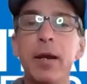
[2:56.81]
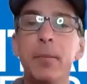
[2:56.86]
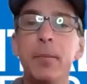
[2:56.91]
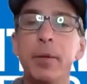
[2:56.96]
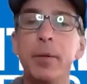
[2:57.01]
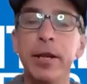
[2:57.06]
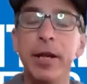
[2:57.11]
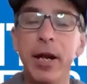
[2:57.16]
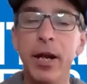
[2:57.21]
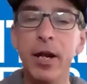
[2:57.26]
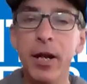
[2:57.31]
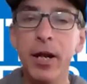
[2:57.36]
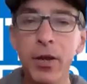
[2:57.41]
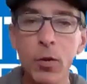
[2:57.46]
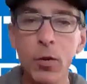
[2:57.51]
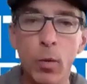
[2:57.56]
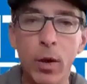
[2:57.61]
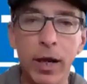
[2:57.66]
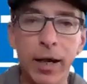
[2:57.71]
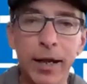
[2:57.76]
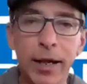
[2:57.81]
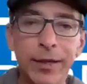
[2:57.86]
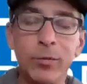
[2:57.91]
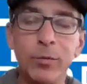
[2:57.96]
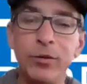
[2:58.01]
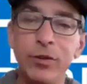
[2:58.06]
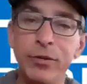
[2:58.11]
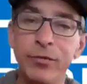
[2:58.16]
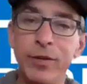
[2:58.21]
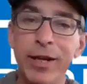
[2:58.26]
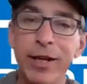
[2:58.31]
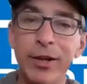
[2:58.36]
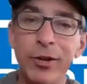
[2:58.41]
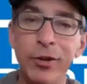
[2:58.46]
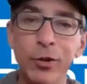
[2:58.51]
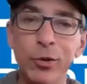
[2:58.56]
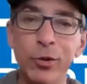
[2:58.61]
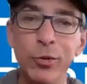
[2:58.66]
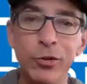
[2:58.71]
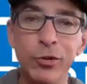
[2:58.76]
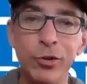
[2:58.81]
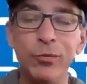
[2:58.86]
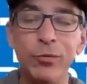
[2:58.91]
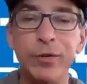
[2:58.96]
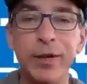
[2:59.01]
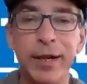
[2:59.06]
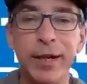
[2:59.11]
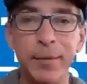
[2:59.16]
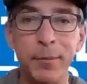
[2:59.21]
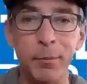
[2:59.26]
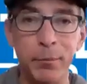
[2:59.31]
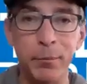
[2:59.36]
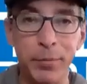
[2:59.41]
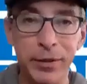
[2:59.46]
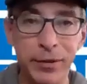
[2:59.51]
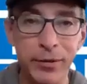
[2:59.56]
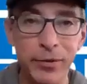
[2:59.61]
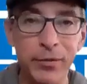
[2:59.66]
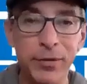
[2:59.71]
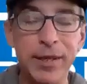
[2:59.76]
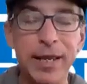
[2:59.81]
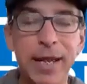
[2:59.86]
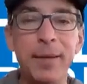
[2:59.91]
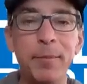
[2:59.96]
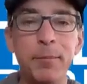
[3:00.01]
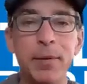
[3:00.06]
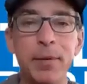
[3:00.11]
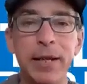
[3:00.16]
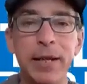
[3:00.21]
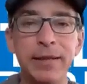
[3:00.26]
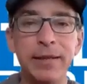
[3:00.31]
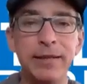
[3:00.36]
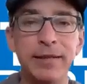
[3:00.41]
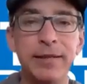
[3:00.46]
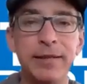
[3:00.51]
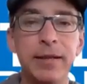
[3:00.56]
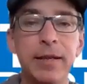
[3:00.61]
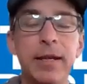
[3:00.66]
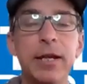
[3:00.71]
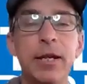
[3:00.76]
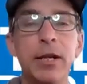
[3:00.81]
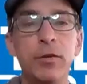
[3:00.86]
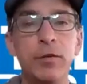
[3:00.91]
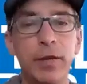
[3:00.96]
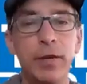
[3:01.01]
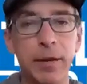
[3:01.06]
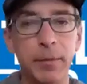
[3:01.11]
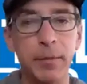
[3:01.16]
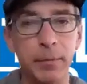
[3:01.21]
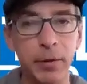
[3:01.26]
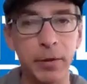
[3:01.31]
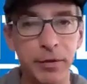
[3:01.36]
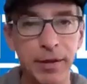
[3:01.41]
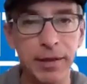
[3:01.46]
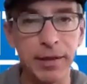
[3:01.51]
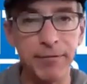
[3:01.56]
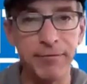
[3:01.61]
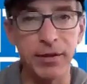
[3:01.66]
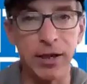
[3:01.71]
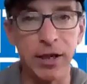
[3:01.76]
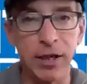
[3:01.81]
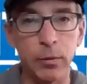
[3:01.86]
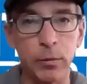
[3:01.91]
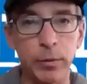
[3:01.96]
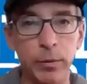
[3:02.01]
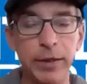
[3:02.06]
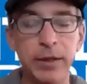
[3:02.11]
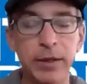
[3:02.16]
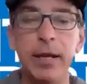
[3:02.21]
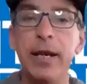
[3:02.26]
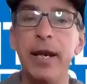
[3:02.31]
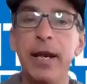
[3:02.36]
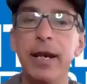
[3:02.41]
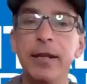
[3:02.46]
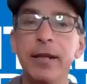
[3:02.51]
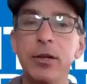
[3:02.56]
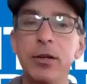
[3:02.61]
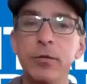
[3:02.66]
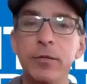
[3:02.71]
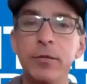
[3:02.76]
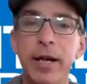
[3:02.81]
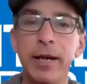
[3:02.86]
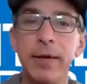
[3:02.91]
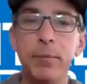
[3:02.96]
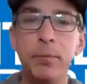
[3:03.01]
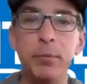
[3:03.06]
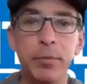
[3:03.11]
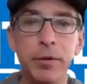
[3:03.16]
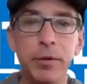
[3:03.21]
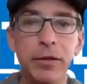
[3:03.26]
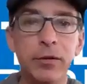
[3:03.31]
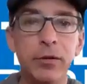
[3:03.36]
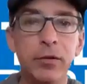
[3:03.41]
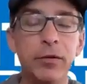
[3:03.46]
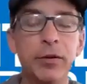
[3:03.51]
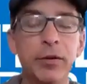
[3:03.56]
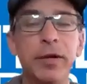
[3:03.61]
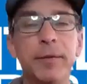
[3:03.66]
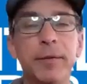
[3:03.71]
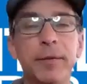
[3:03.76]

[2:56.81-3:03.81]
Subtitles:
But otherwise, what you've got to do is you've got to build that base, you've got to build that following, and then you've got to build